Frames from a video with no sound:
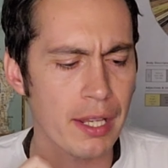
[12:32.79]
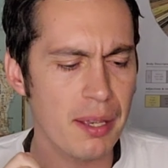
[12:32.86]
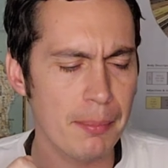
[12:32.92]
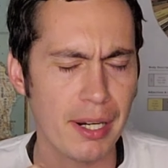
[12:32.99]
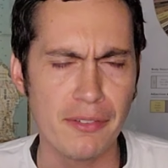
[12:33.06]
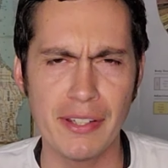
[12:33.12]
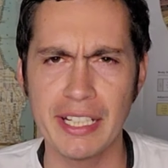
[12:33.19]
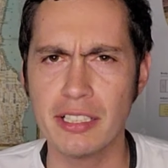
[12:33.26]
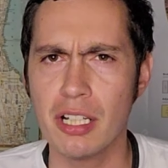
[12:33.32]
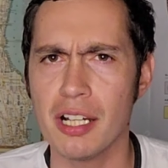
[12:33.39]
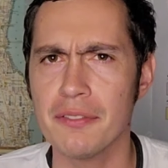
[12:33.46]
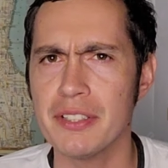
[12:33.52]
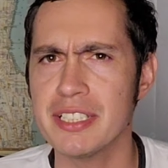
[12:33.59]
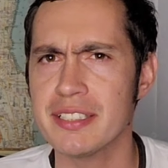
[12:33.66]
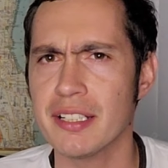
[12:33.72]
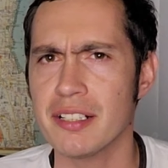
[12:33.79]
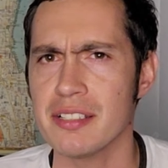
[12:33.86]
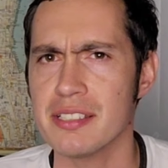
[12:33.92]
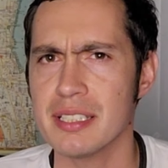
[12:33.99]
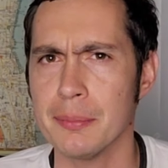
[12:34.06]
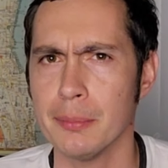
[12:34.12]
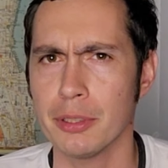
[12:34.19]
but I've had coffees that are
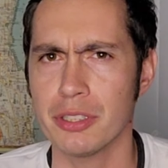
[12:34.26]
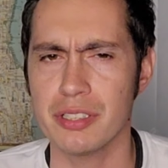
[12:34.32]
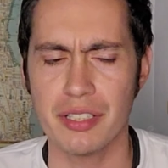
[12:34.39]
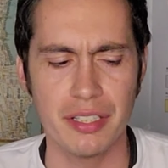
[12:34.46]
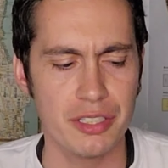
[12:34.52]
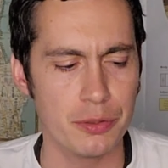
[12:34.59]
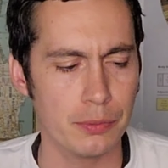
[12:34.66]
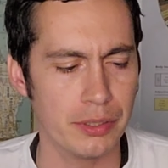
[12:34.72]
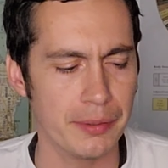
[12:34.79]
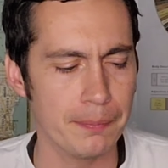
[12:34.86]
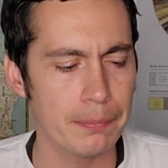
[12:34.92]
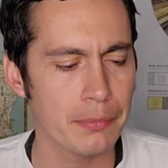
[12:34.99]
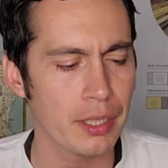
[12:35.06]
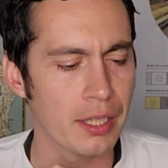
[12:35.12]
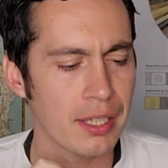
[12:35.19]
similar to this one.